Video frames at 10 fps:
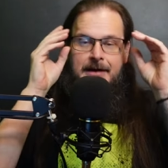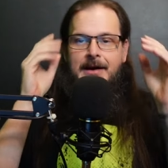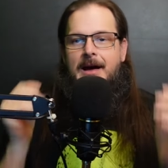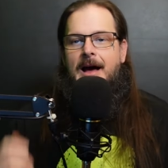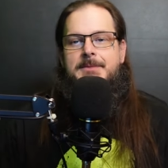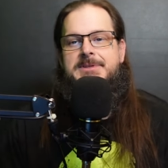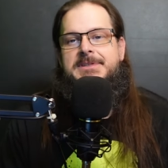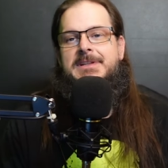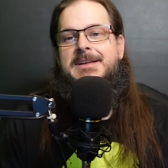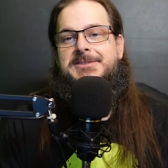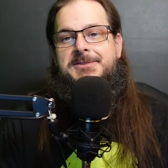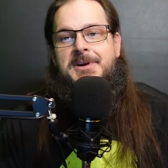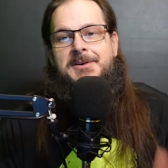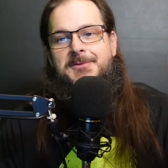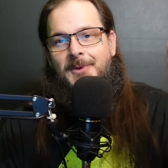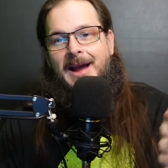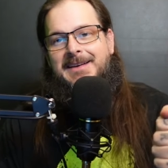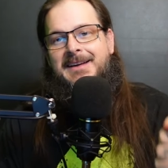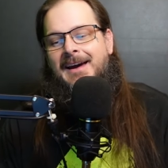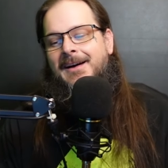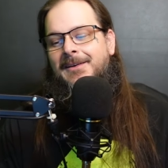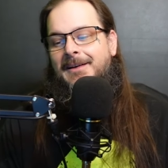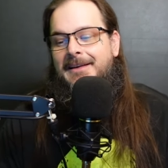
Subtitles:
I'm just going to let you know right now,